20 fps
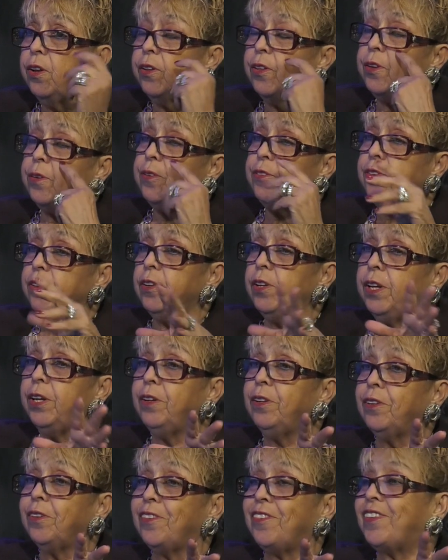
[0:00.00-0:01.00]
there is a
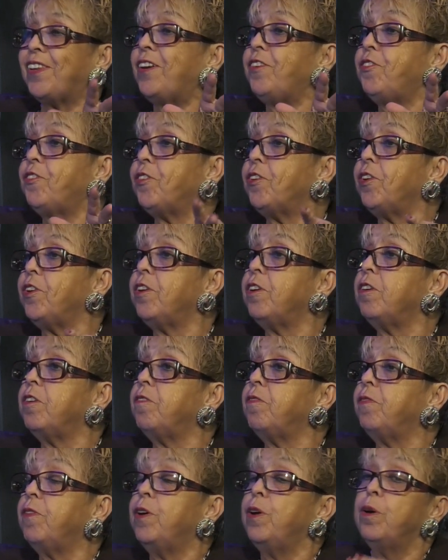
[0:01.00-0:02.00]
legalization
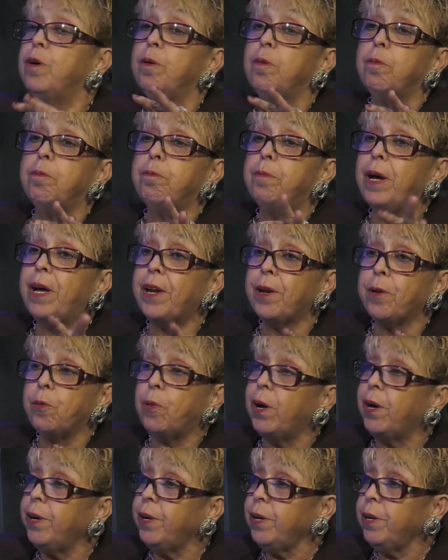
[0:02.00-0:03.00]
of
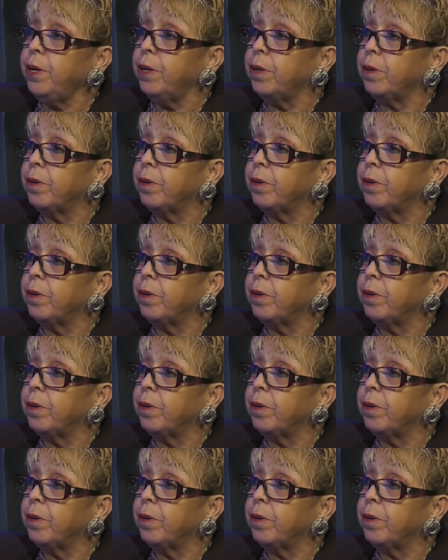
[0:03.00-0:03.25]
marijuana.